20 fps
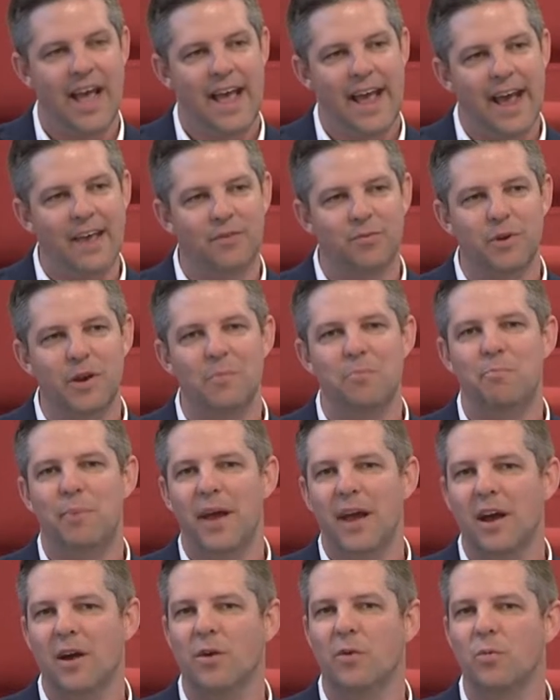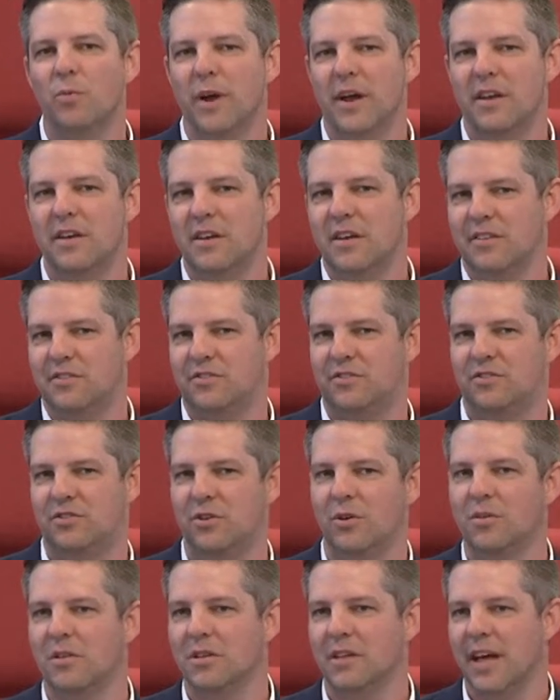as we bear witness
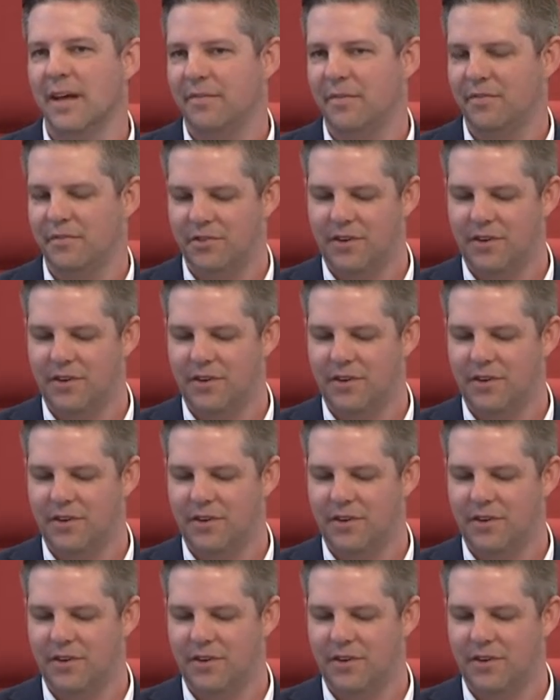to the love of